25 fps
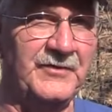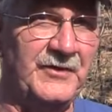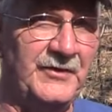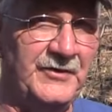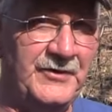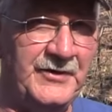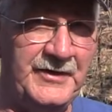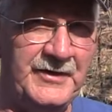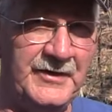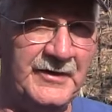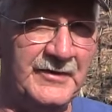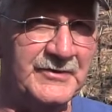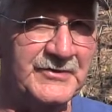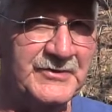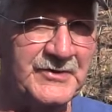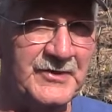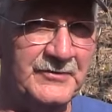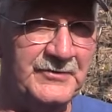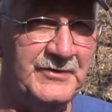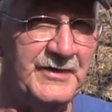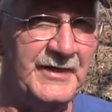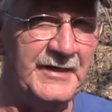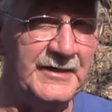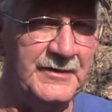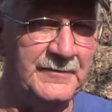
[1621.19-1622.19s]
thirty
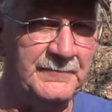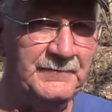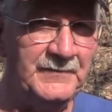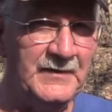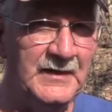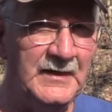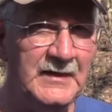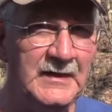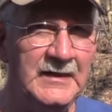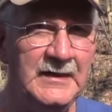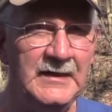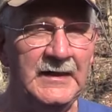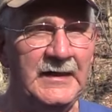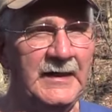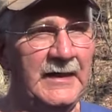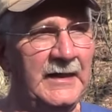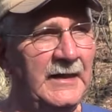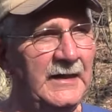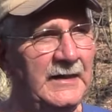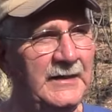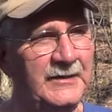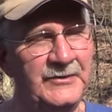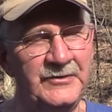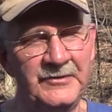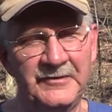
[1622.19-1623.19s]
also now,
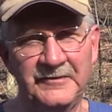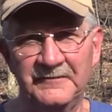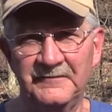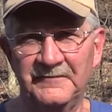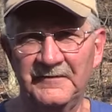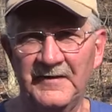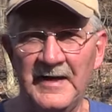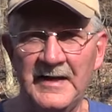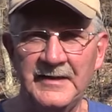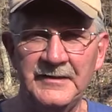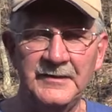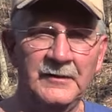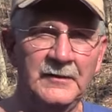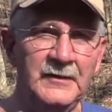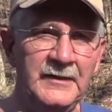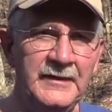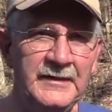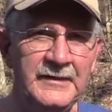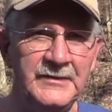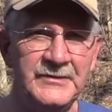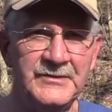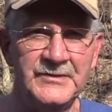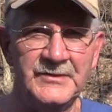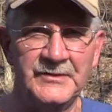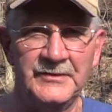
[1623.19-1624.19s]
and you can find the links